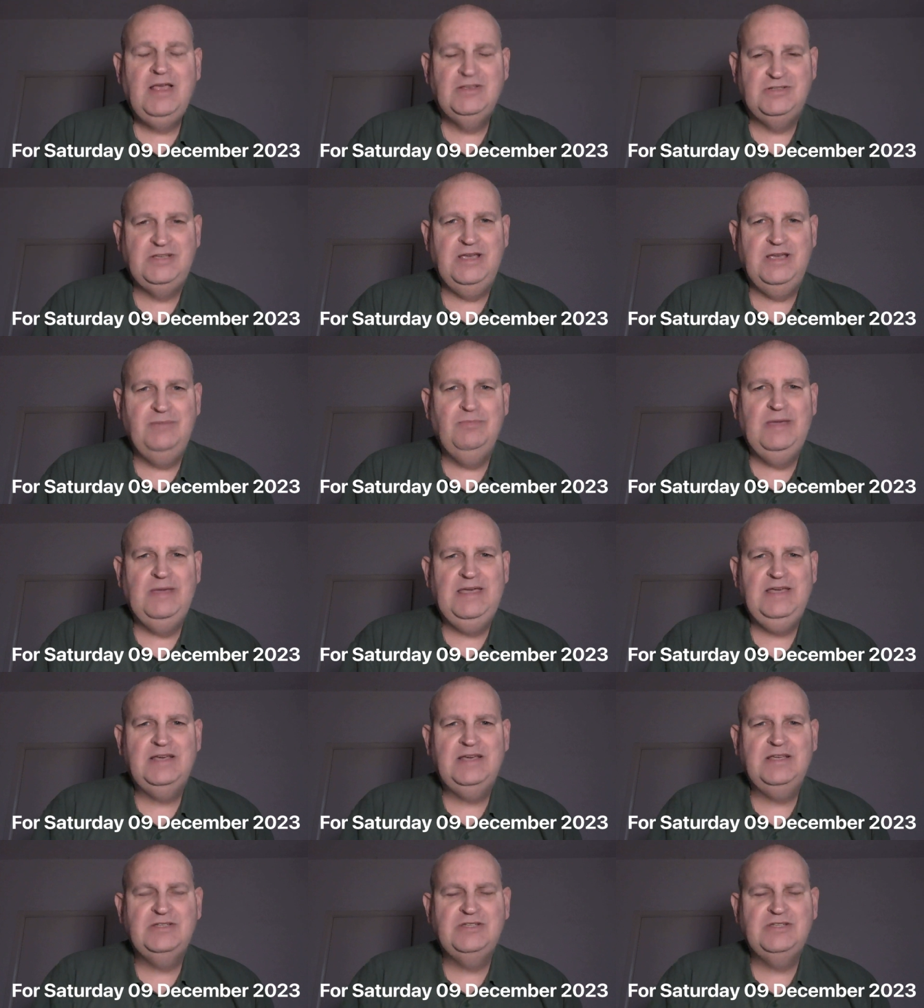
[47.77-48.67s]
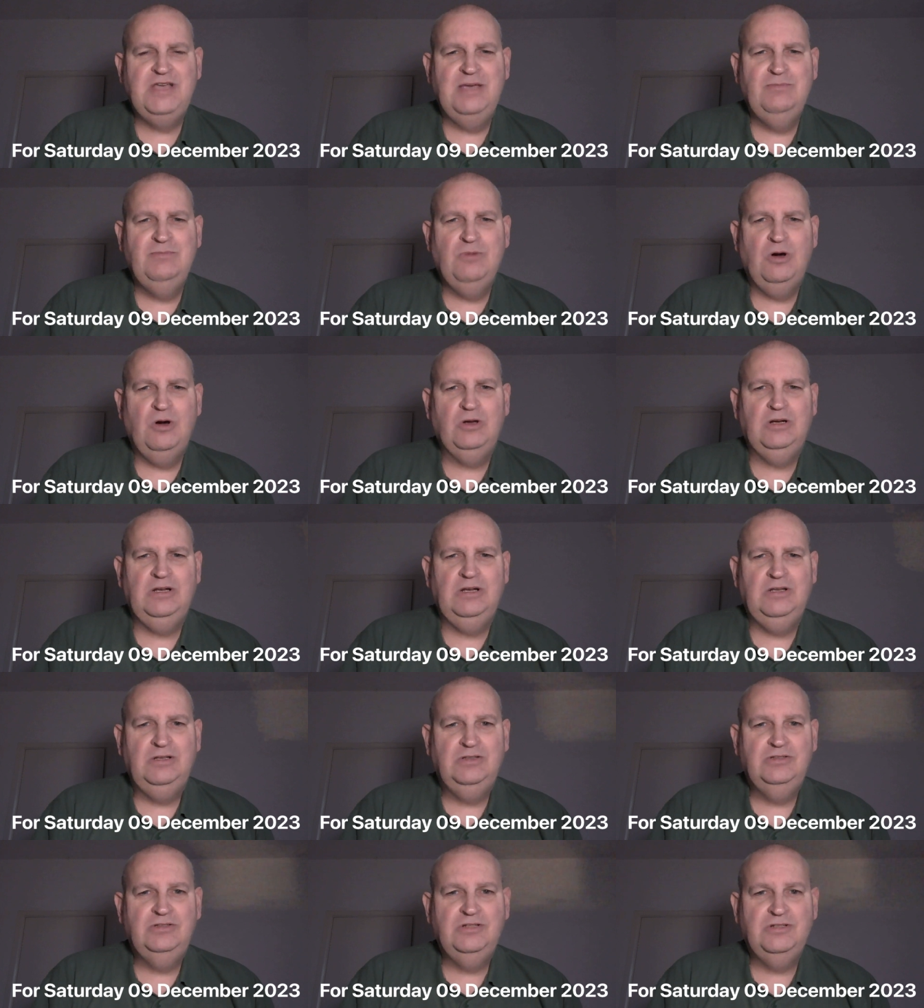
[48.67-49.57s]
Same make, same
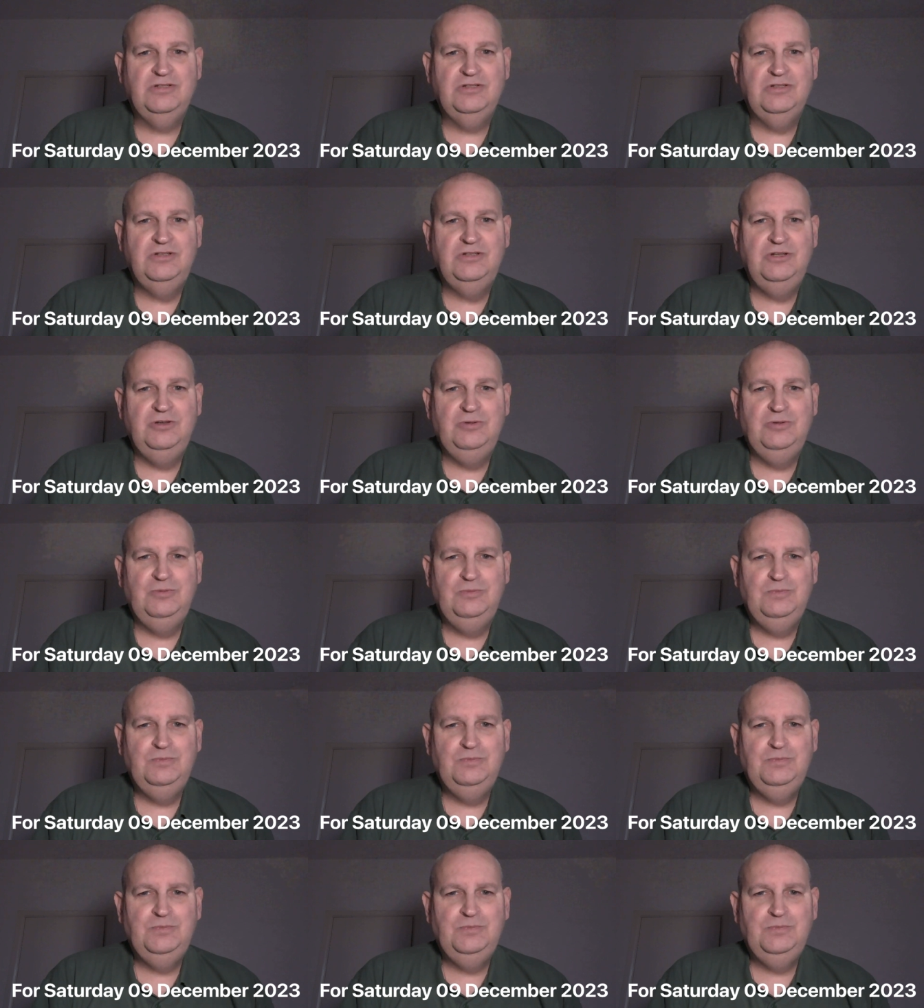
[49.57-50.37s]
model, just new.